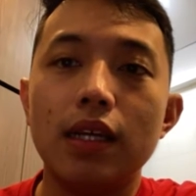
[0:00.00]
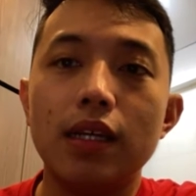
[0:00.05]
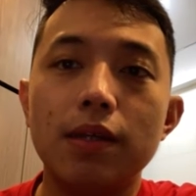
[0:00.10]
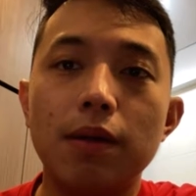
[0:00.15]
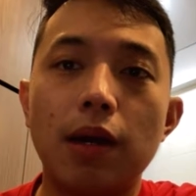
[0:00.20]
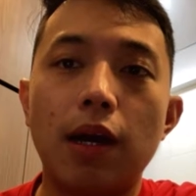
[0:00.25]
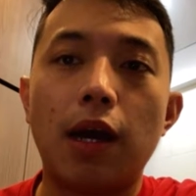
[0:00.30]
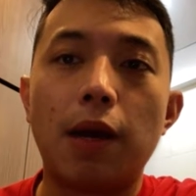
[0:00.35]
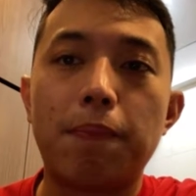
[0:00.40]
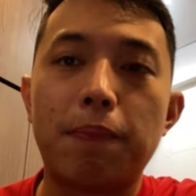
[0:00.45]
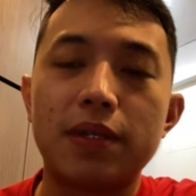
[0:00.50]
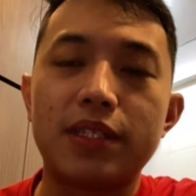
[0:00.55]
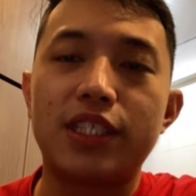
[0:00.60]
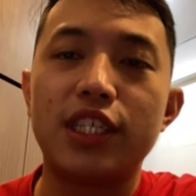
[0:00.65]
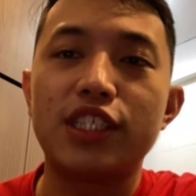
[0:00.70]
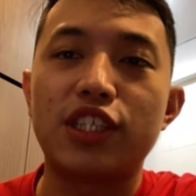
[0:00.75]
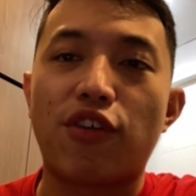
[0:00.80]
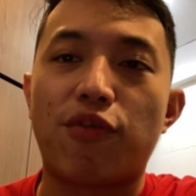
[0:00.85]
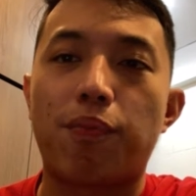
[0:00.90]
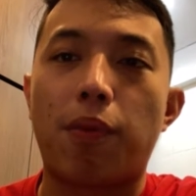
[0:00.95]

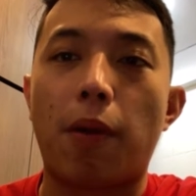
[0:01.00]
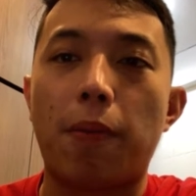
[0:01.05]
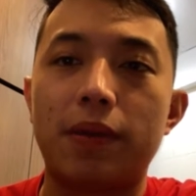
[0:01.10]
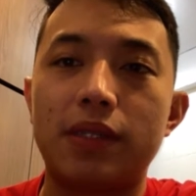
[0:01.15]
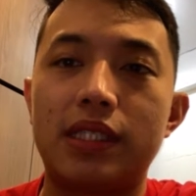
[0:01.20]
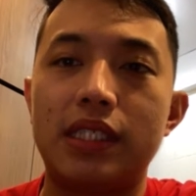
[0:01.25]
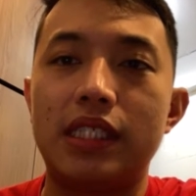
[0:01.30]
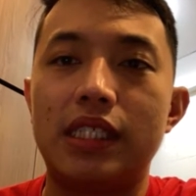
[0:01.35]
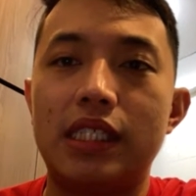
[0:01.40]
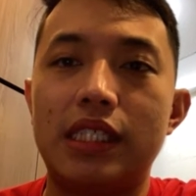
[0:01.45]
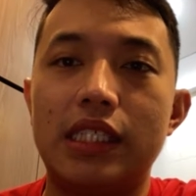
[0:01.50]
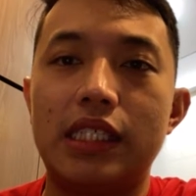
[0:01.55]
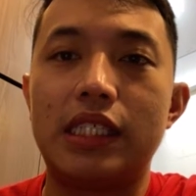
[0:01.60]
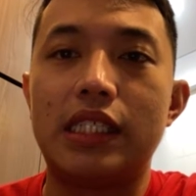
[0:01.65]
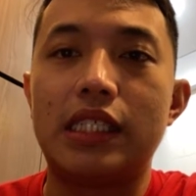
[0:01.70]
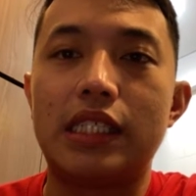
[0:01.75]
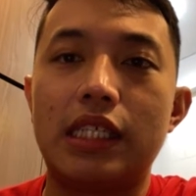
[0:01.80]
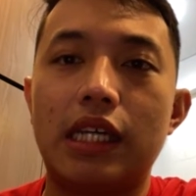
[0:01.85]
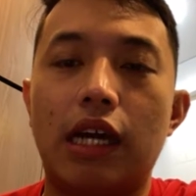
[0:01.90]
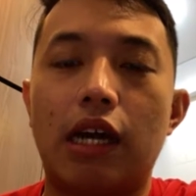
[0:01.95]
purchase of
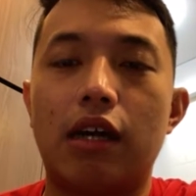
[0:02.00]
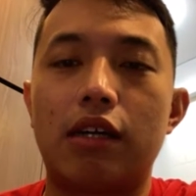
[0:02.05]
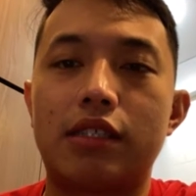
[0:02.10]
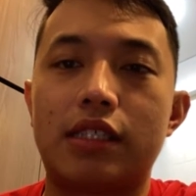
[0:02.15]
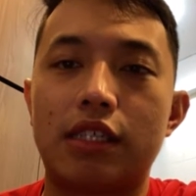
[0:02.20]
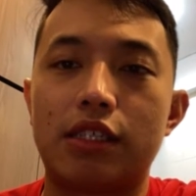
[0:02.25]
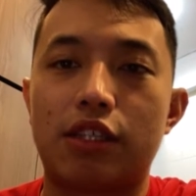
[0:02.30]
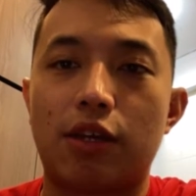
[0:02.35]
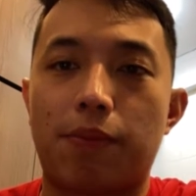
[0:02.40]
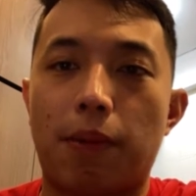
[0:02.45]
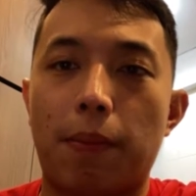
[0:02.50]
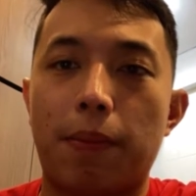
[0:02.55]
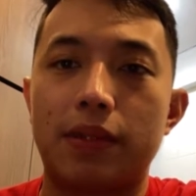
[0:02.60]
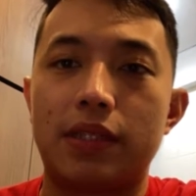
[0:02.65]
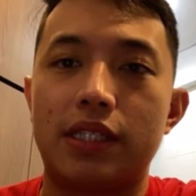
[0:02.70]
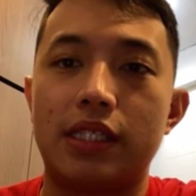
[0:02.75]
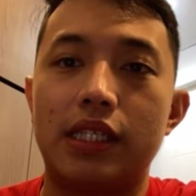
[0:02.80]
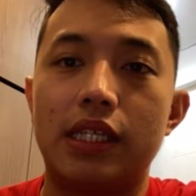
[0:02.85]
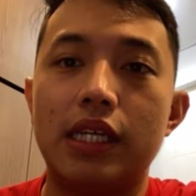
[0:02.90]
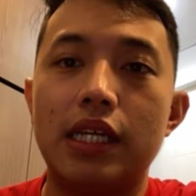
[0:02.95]
property, sales of
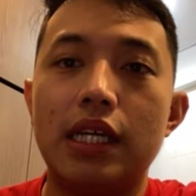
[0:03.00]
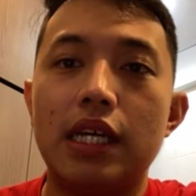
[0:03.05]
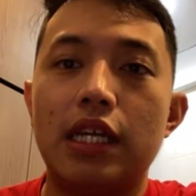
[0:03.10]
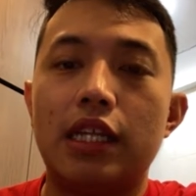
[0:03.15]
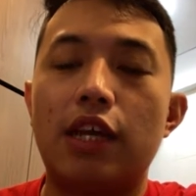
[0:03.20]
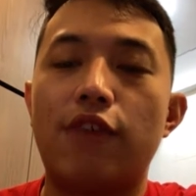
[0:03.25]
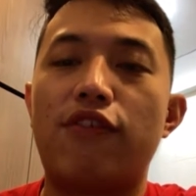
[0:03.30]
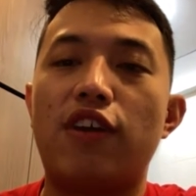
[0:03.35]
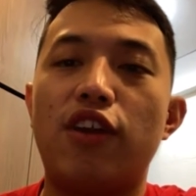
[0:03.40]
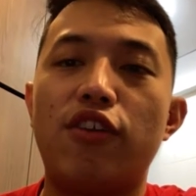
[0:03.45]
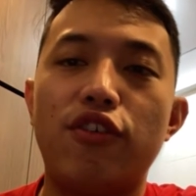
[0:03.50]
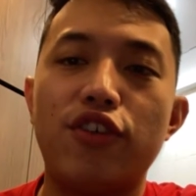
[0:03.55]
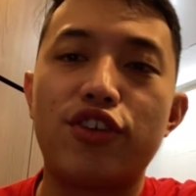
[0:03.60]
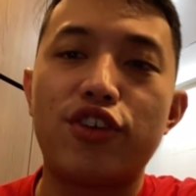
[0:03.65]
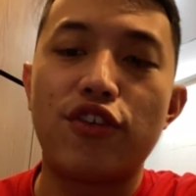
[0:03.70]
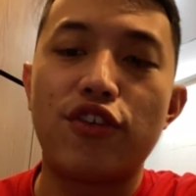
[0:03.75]
property, the valuation